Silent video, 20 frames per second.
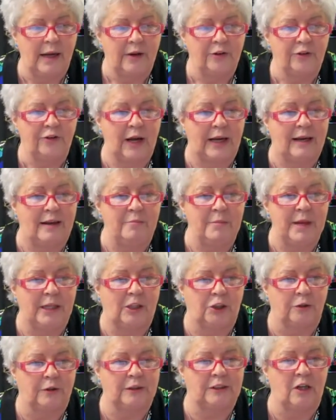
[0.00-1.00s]
check and make
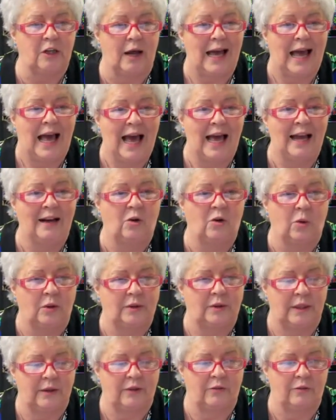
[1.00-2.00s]
sure it's not hand
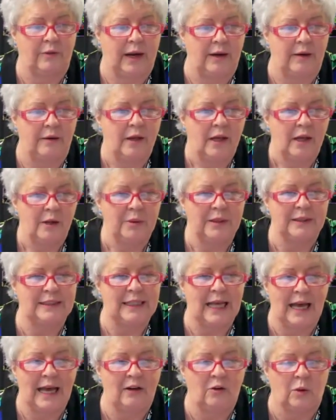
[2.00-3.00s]
quilting thread because
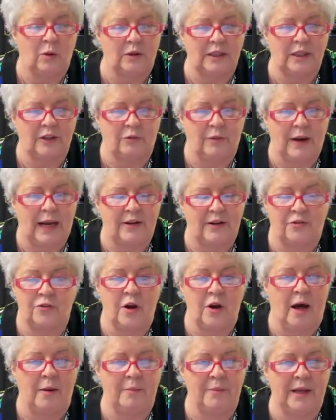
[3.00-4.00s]
hand quilting thread is
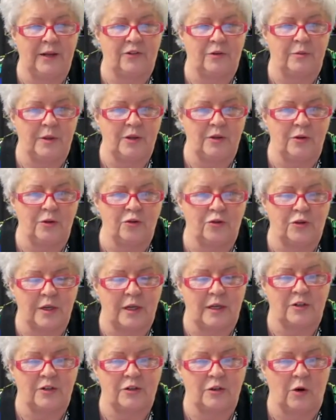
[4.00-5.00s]
not meant to be used in
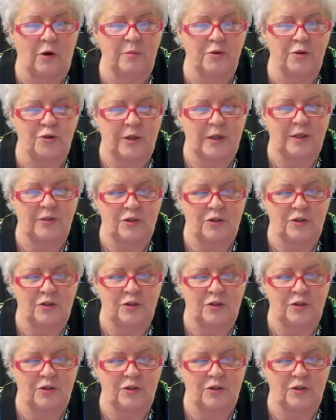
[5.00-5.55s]
a sewing machine.